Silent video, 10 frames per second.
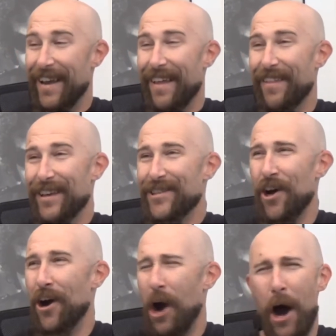This
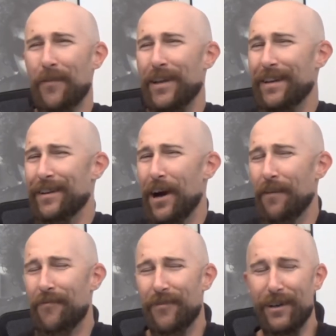song, oddly
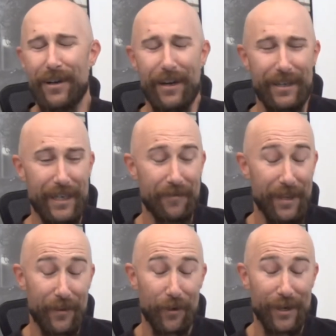enough, uh, given
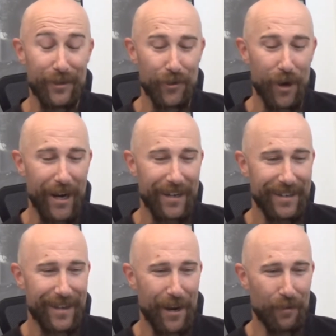that there is a track
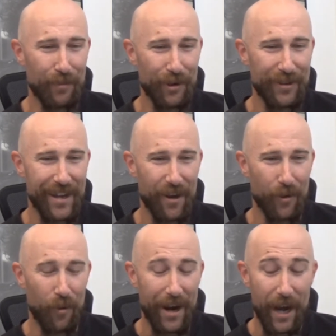entitled Birthday on
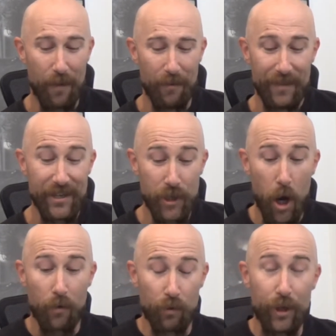the White Album, this
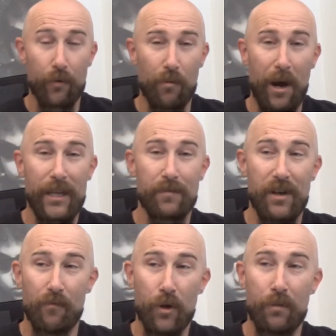song really reminds me
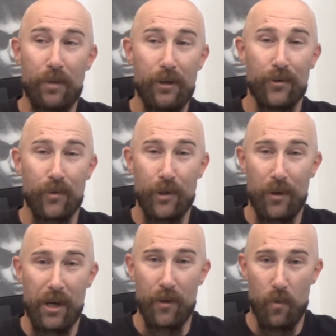of what the Beatles were
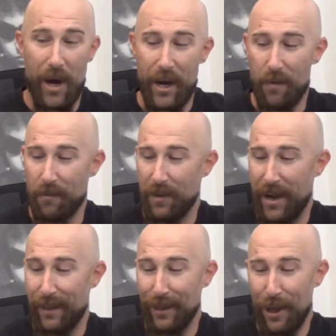doing on the White Album.
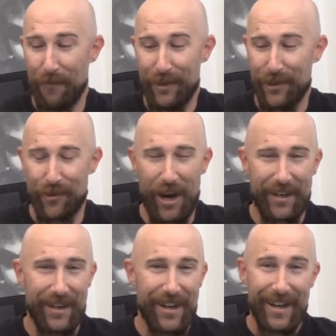I love this
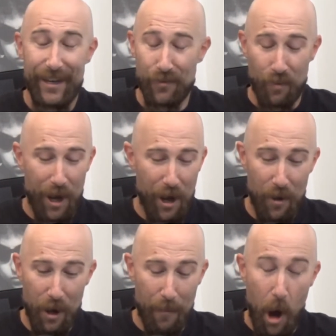track as
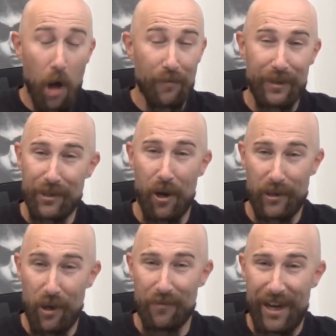well. Um, all of these
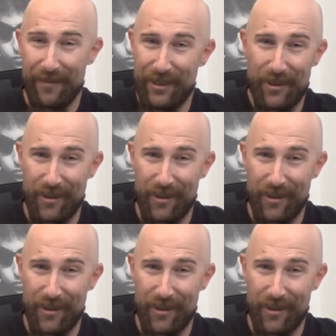songs, all nine of these songs,